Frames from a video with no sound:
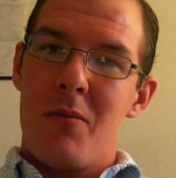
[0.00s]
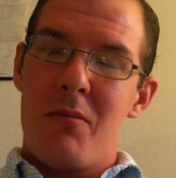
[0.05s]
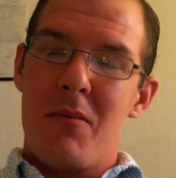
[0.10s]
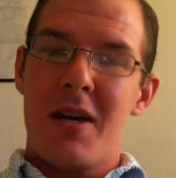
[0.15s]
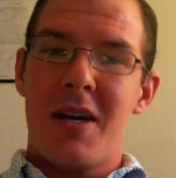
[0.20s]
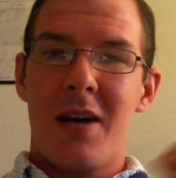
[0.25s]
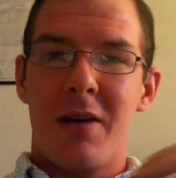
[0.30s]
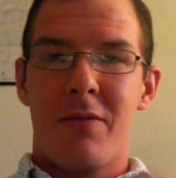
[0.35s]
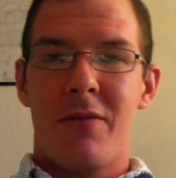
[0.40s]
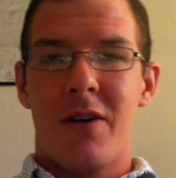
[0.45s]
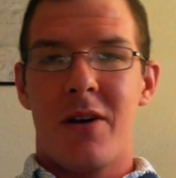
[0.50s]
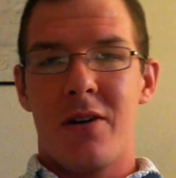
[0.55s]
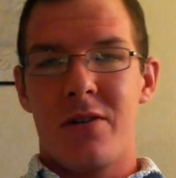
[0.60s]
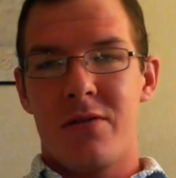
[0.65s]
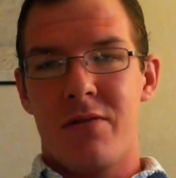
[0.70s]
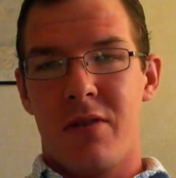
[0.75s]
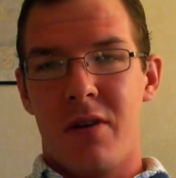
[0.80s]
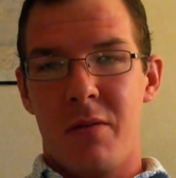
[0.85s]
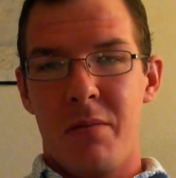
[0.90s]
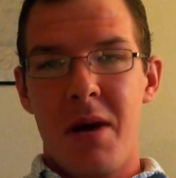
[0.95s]
Making figures
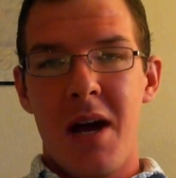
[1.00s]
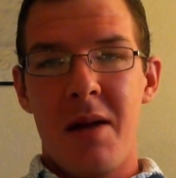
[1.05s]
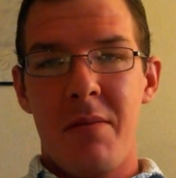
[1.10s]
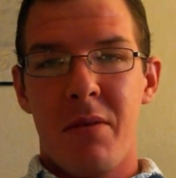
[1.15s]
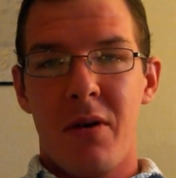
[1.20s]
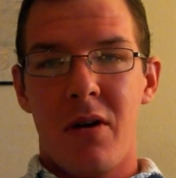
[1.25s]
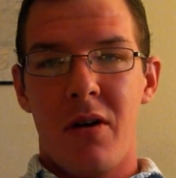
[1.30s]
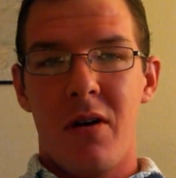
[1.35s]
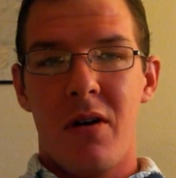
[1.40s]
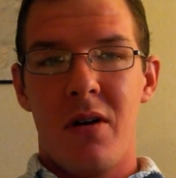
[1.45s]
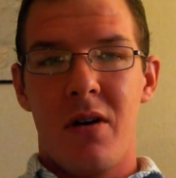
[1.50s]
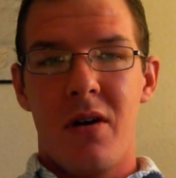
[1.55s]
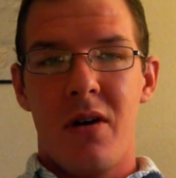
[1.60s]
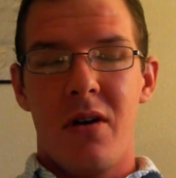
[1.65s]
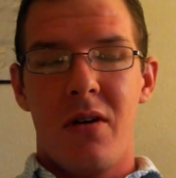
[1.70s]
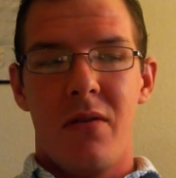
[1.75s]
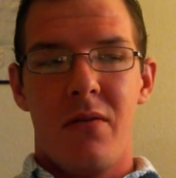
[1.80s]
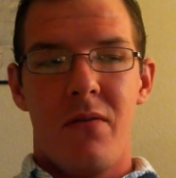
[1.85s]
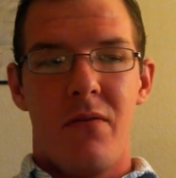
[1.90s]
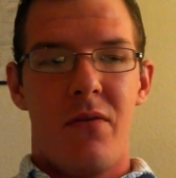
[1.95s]
for a paper
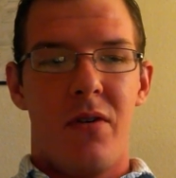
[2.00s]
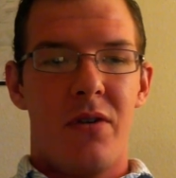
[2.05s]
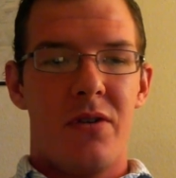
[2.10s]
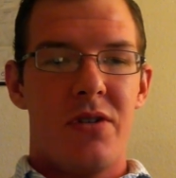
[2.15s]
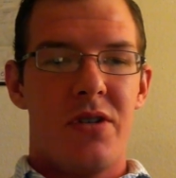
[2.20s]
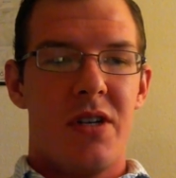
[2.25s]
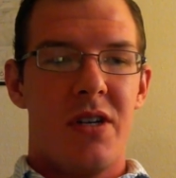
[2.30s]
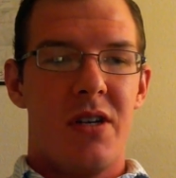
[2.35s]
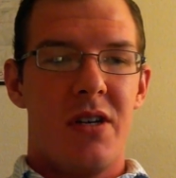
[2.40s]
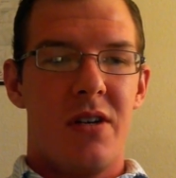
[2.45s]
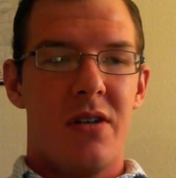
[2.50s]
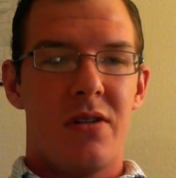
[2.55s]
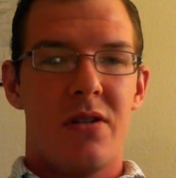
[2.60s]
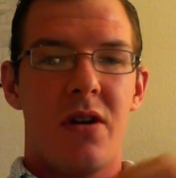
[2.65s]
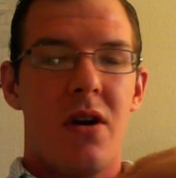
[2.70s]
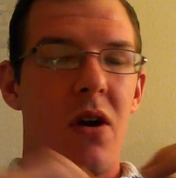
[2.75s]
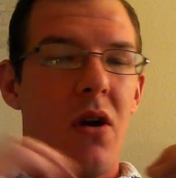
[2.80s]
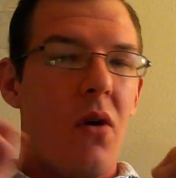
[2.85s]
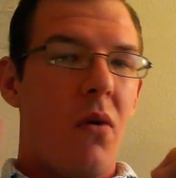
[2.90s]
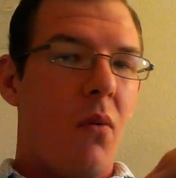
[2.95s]

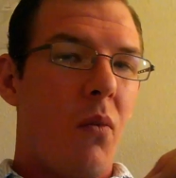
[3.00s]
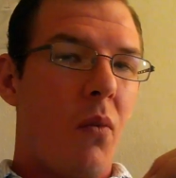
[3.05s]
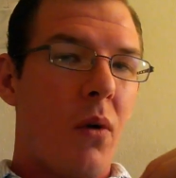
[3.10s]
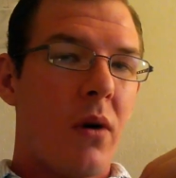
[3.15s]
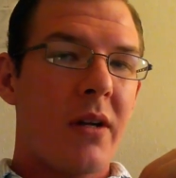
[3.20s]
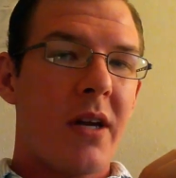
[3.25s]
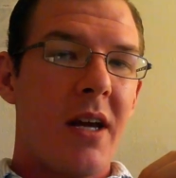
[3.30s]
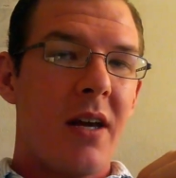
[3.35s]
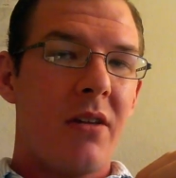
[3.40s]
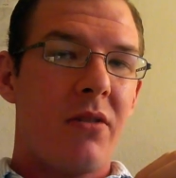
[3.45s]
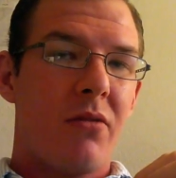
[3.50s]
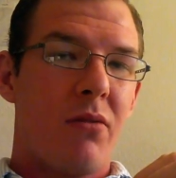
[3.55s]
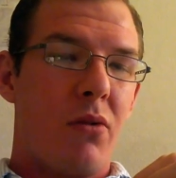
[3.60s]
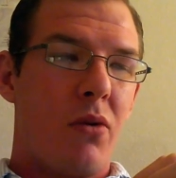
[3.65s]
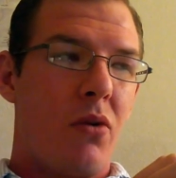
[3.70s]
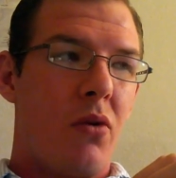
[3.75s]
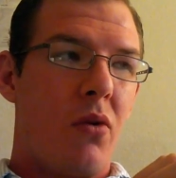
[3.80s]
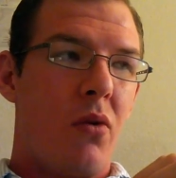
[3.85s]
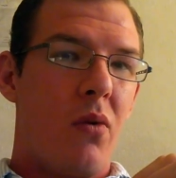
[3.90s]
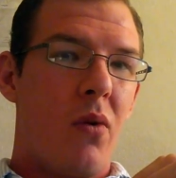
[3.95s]
versus working
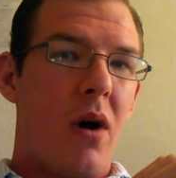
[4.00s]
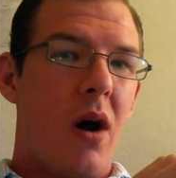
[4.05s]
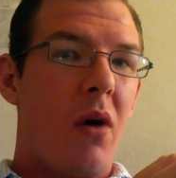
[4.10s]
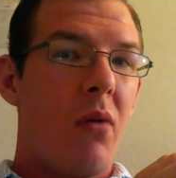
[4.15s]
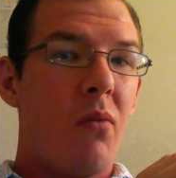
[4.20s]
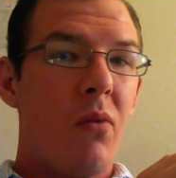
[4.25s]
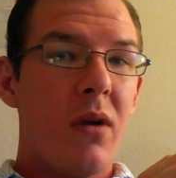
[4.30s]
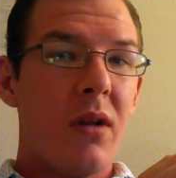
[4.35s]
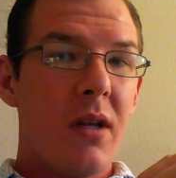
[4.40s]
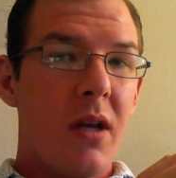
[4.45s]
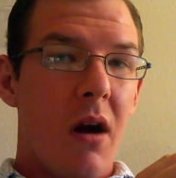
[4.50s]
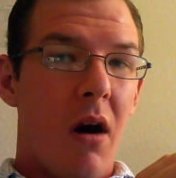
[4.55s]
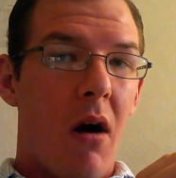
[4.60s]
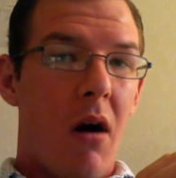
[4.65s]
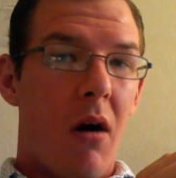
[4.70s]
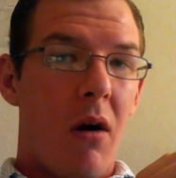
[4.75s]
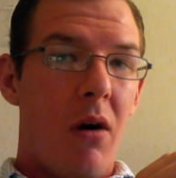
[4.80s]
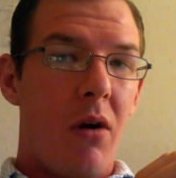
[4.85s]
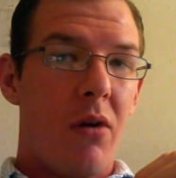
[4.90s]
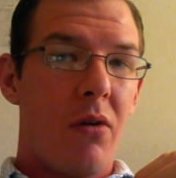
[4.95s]
through a really
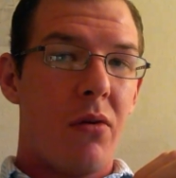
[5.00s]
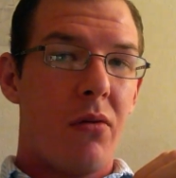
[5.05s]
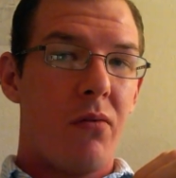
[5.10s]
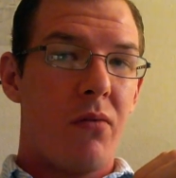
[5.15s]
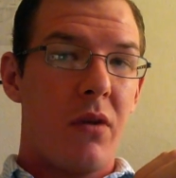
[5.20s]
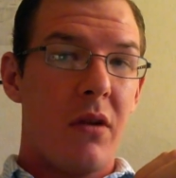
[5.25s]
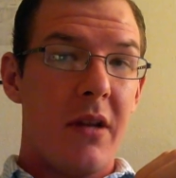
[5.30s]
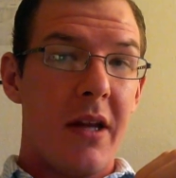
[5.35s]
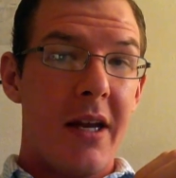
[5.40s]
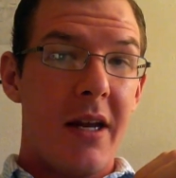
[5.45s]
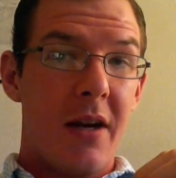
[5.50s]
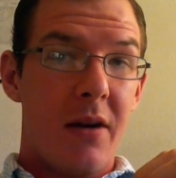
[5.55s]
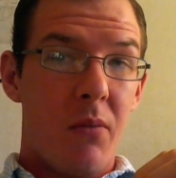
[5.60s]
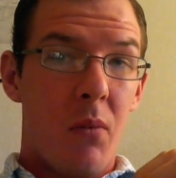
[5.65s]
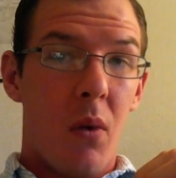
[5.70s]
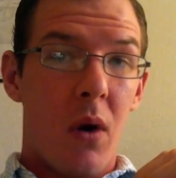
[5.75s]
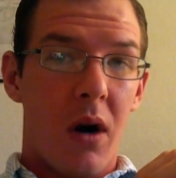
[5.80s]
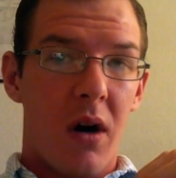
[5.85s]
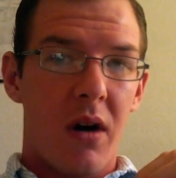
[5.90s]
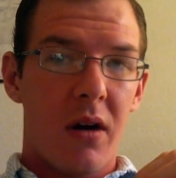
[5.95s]
hard related
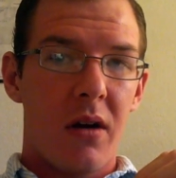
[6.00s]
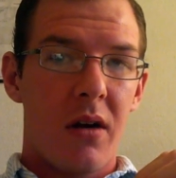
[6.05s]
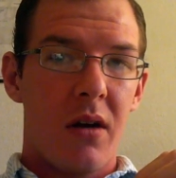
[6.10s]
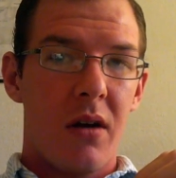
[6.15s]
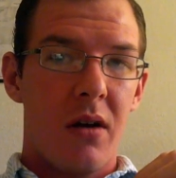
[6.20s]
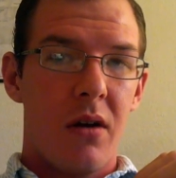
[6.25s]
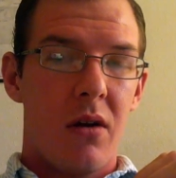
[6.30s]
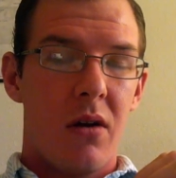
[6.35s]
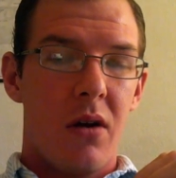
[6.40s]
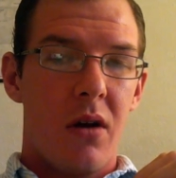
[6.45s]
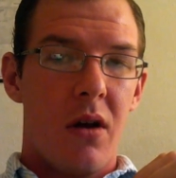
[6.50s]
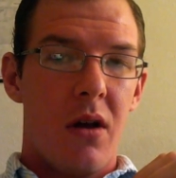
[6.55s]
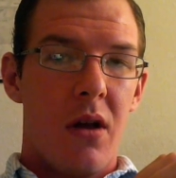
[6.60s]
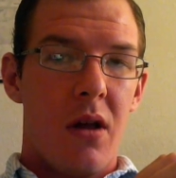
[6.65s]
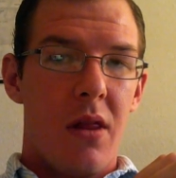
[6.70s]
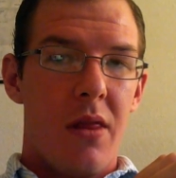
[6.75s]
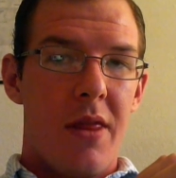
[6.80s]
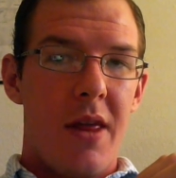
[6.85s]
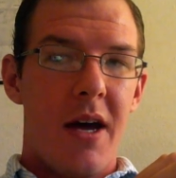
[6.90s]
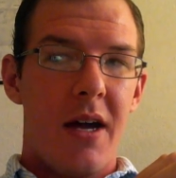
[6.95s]
work
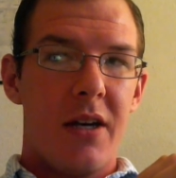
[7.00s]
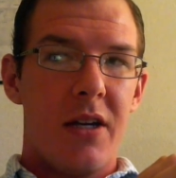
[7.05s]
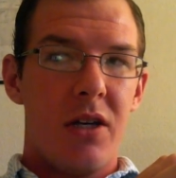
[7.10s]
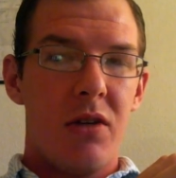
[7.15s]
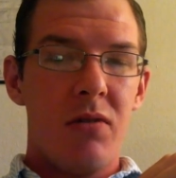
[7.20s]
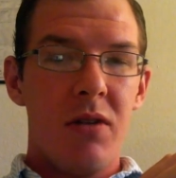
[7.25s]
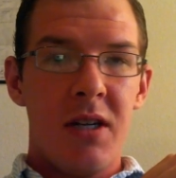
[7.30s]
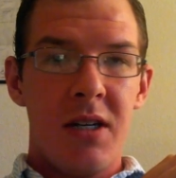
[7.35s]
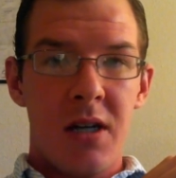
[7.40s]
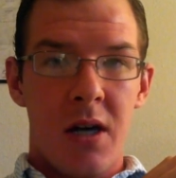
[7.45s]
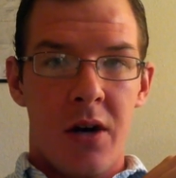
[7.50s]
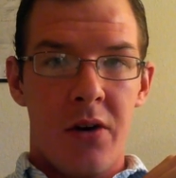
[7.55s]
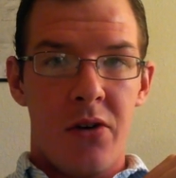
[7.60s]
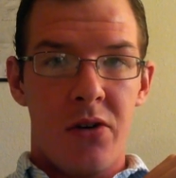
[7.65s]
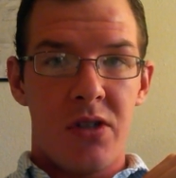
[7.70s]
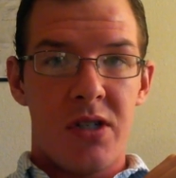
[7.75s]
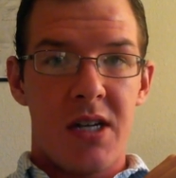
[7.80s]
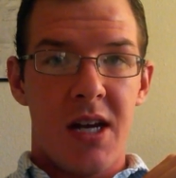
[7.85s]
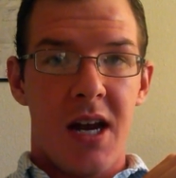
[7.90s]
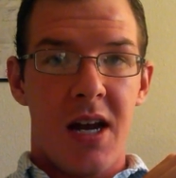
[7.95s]
that you need to
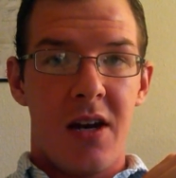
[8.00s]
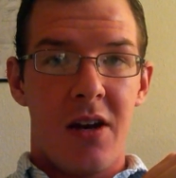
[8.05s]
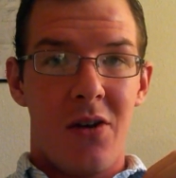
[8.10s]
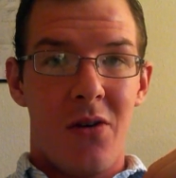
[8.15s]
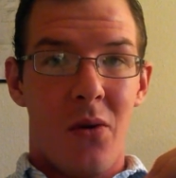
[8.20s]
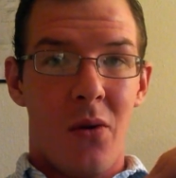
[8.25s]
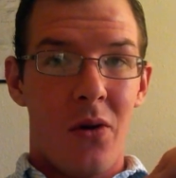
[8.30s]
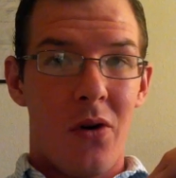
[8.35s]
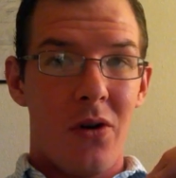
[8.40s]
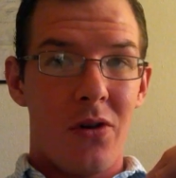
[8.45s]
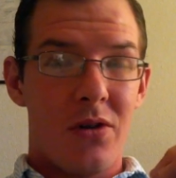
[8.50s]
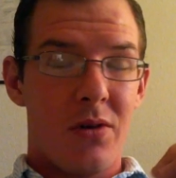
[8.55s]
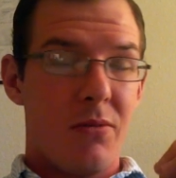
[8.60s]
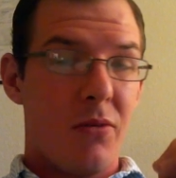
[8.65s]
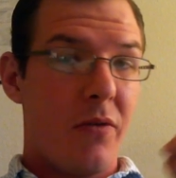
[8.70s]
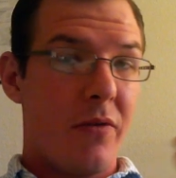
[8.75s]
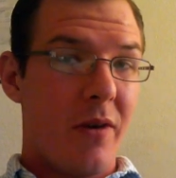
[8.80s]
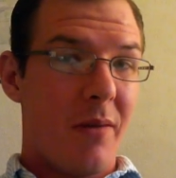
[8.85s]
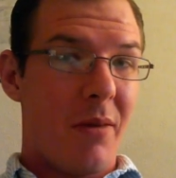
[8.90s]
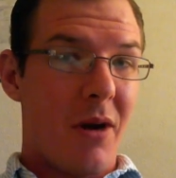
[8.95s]
understand in order to
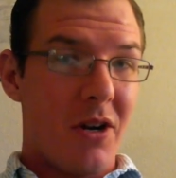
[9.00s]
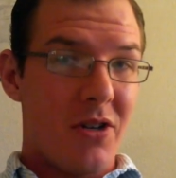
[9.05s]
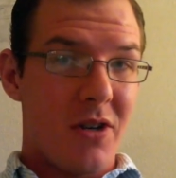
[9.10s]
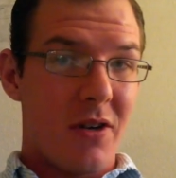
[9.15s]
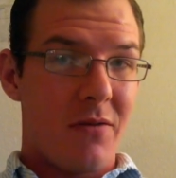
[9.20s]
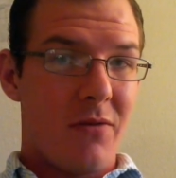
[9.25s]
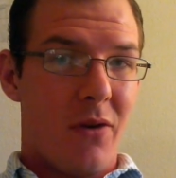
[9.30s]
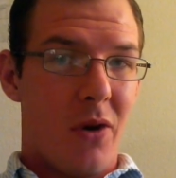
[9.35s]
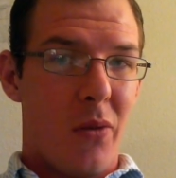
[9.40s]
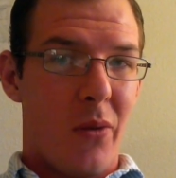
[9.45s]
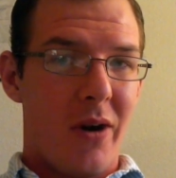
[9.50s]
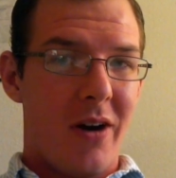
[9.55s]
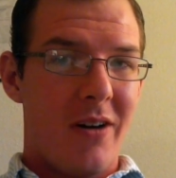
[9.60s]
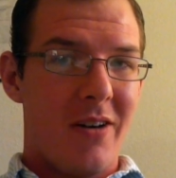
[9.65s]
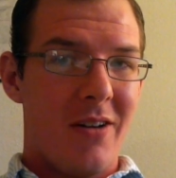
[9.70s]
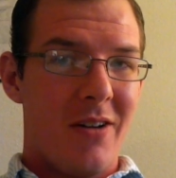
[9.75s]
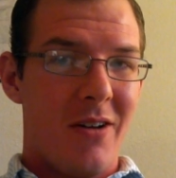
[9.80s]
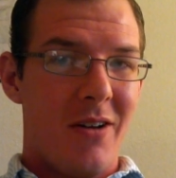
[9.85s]
move your project forward.